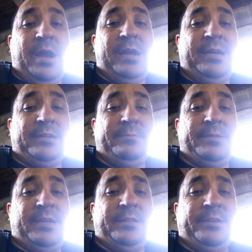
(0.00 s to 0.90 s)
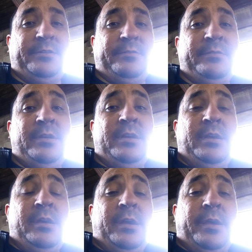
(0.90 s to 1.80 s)
product, I'm telling you.
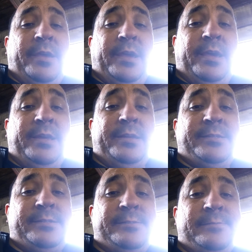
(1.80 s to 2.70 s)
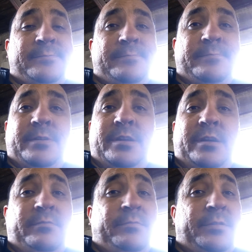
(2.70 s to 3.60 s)
And
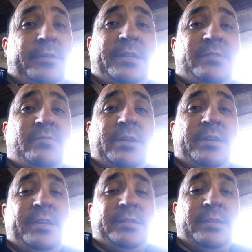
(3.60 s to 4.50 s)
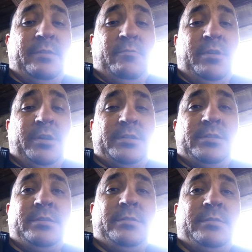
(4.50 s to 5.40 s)
it is what it is. It
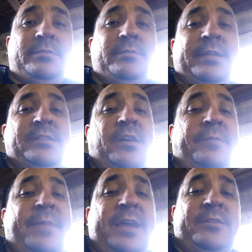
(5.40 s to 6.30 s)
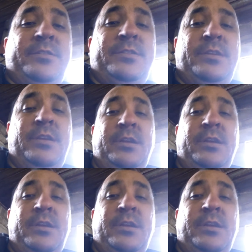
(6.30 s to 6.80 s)
works. That's all that matters.